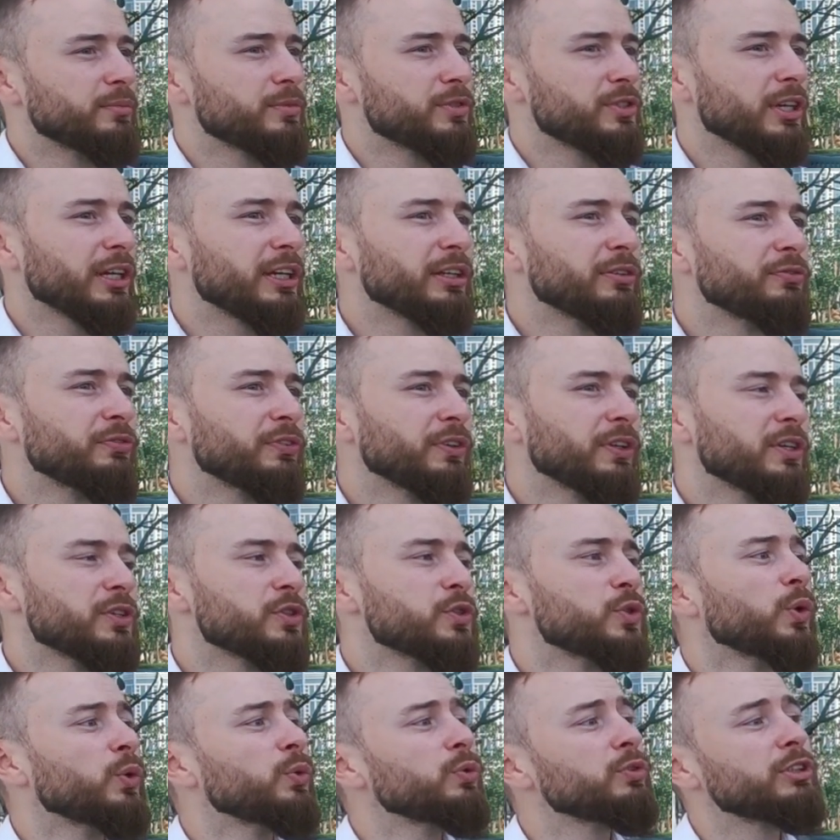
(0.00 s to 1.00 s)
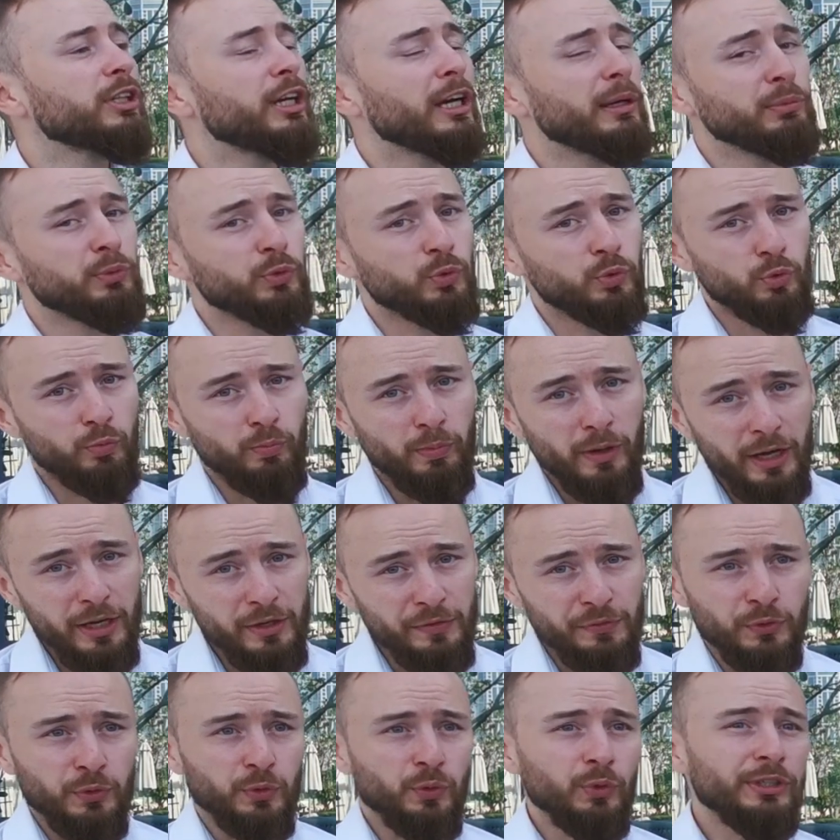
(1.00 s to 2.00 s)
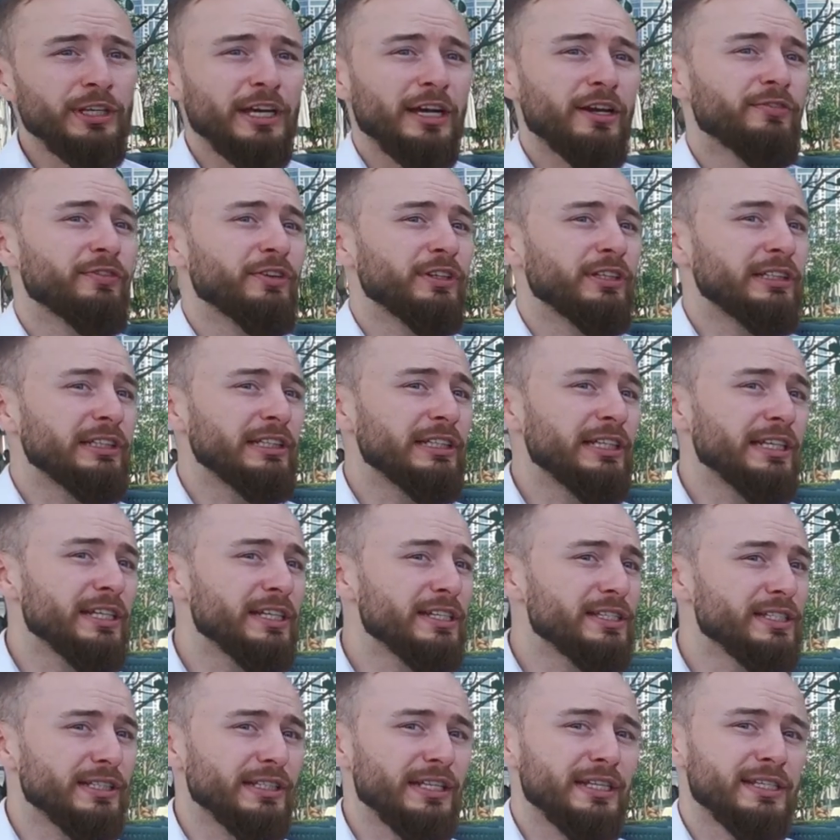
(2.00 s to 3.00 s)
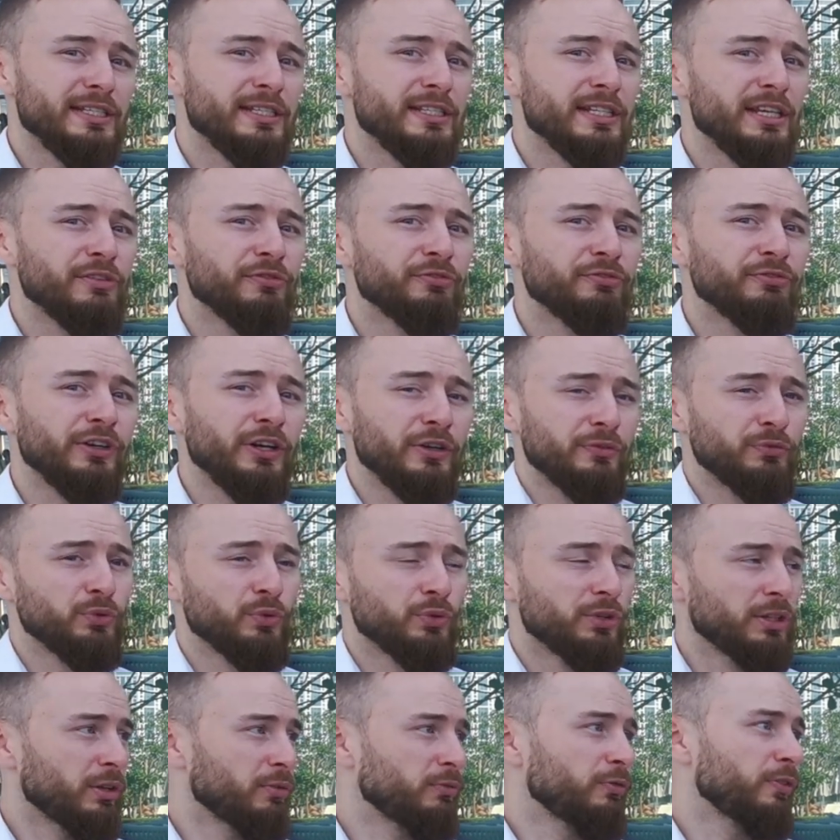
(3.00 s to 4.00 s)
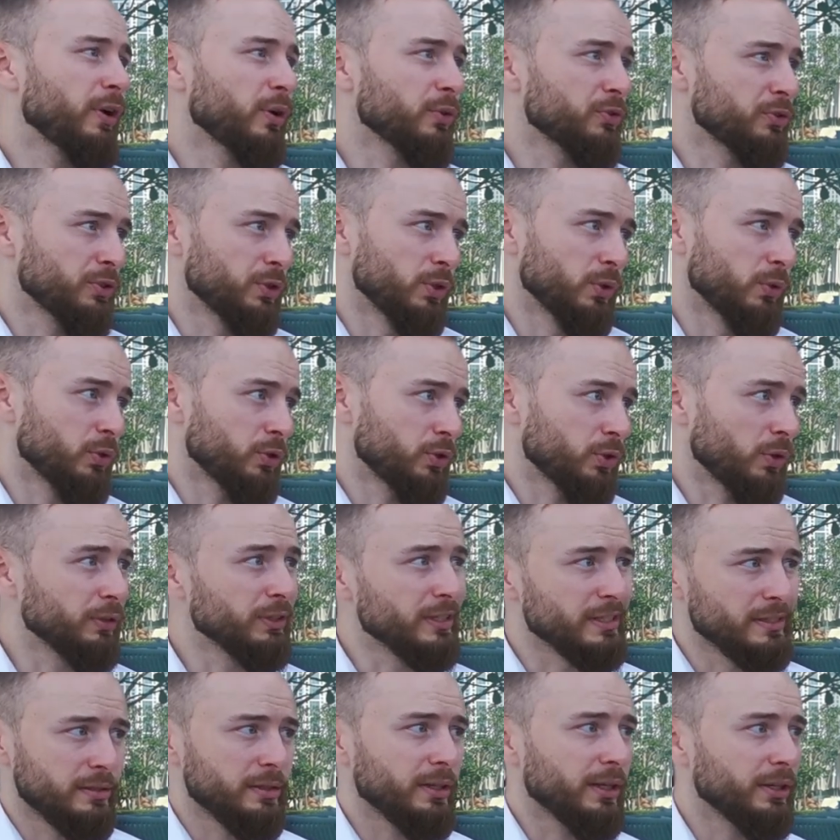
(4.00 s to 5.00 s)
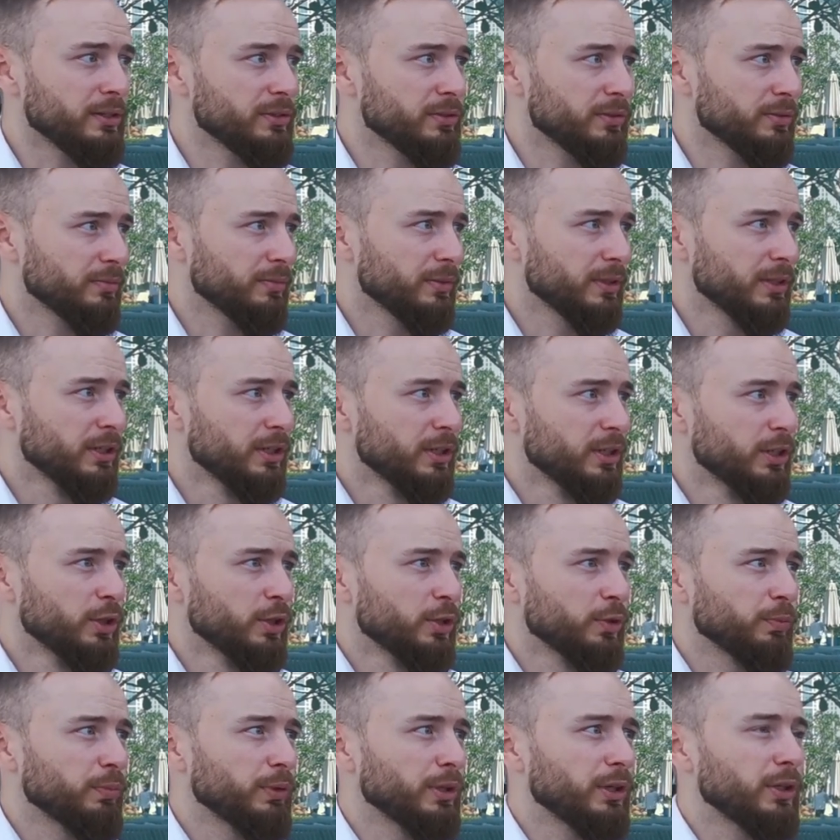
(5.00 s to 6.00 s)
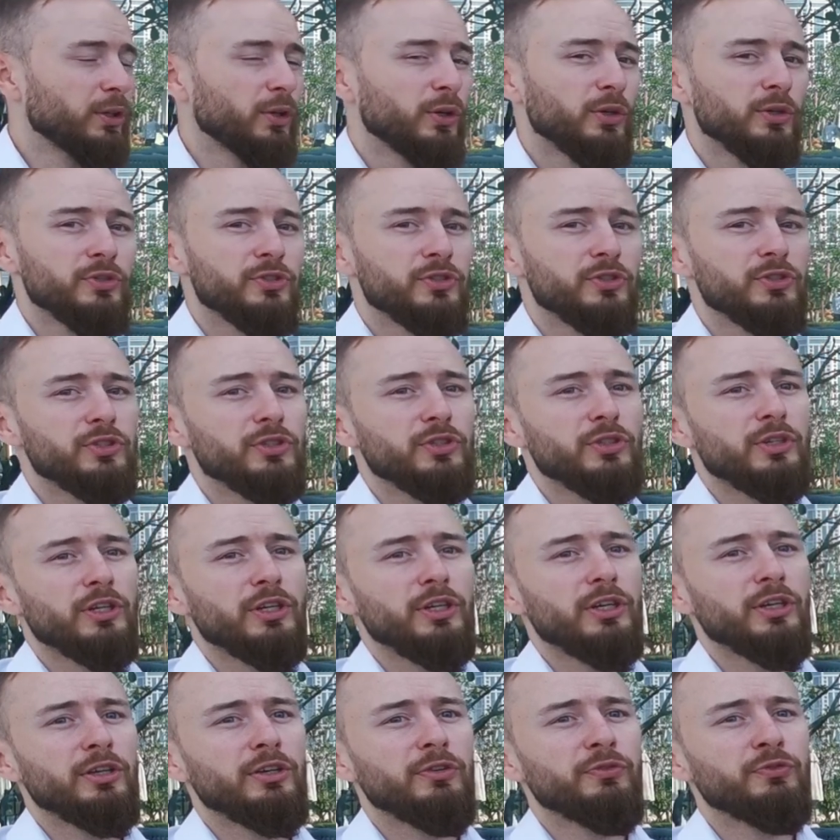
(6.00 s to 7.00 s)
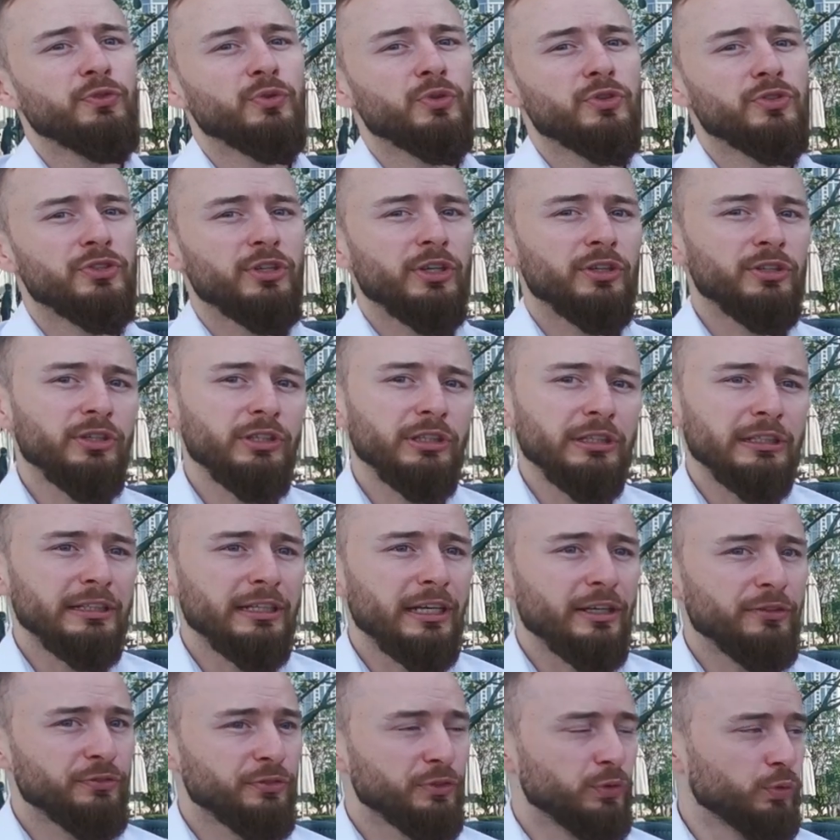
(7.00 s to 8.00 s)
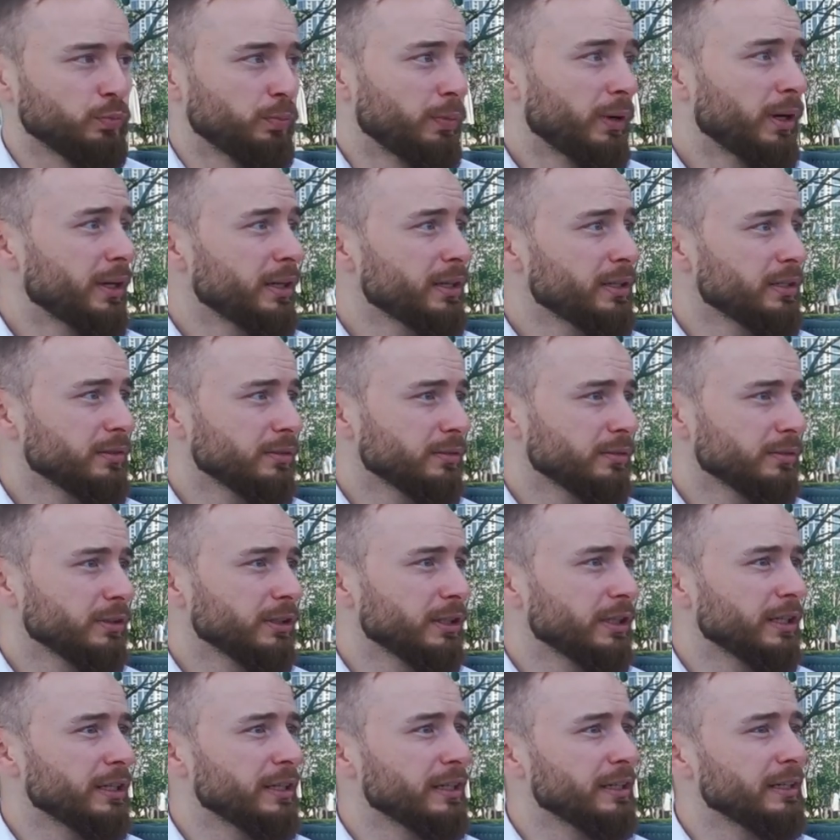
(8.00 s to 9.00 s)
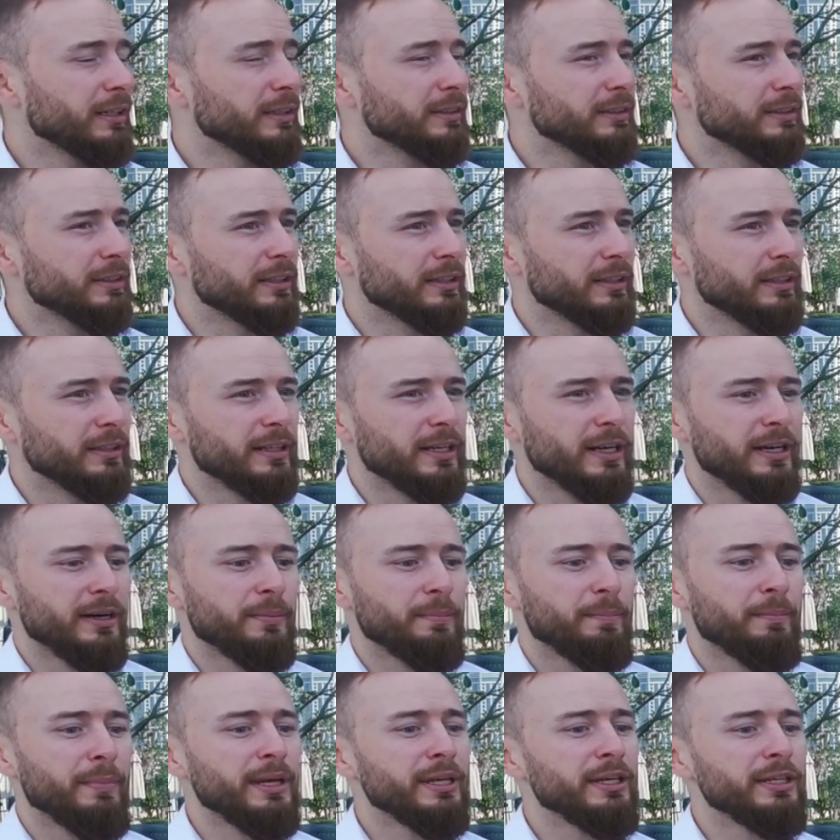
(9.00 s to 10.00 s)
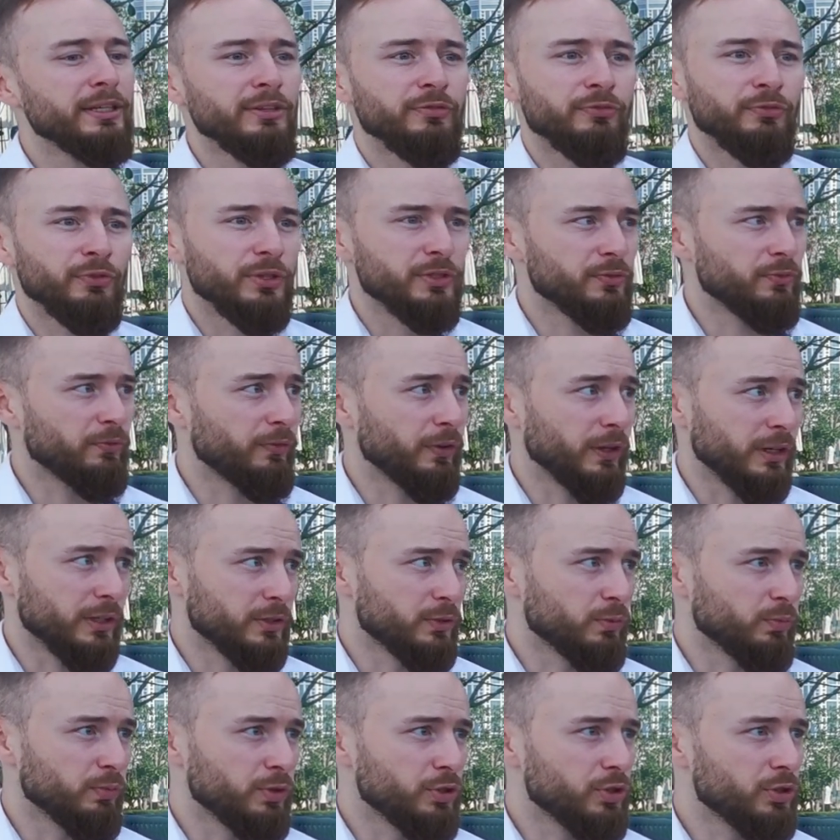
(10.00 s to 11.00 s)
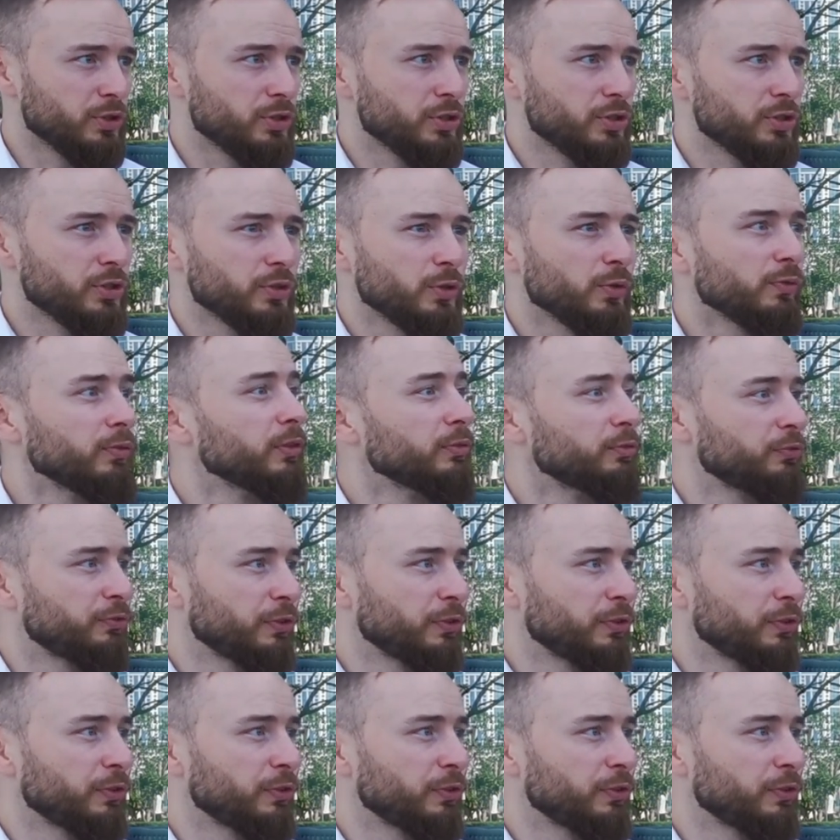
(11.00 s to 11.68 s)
Second thing is, don't come to Dubai if you don't have at least, let's say, 5 to 10,000 euros on the side. Because if you're starting the life in Dubai, there are many different things which you will